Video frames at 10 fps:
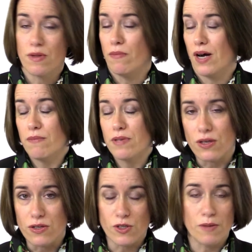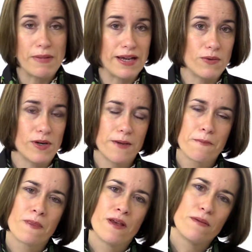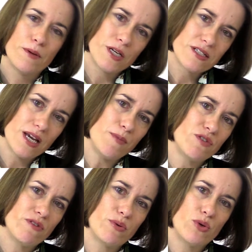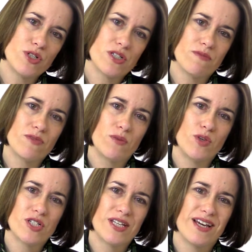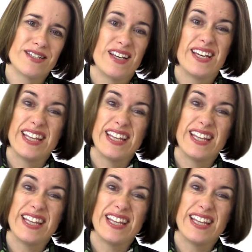It might you do it manually, but an exception report is something which says,